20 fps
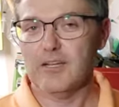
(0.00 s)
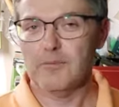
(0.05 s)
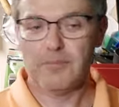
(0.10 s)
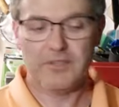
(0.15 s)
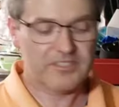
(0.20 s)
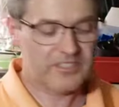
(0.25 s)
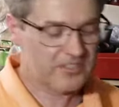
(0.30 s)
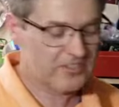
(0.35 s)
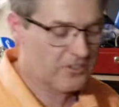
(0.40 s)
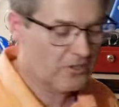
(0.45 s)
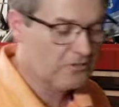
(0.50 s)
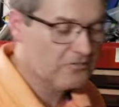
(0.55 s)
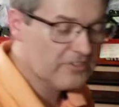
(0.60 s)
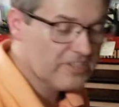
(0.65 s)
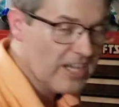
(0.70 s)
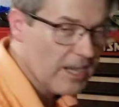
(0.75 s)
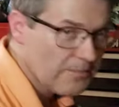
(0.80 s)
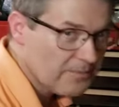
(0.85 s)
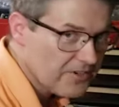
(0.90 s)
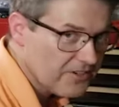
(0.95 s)
up as its own
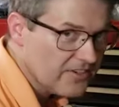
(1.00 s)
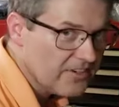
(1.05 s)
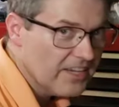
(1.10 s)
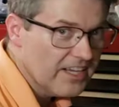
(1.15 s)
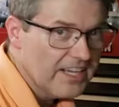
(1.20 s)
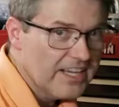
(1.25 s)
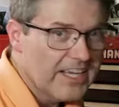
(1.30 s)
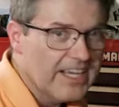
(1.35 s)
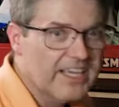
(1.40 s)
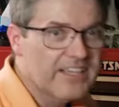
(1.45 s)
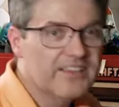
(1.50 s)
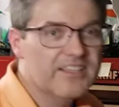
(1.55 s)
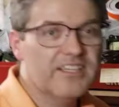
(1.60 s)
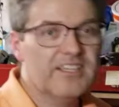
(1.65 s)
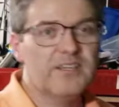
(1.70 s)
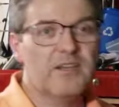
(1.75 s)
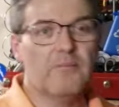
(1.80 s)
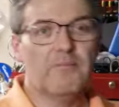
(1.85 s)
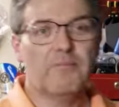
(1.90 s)
chapter in the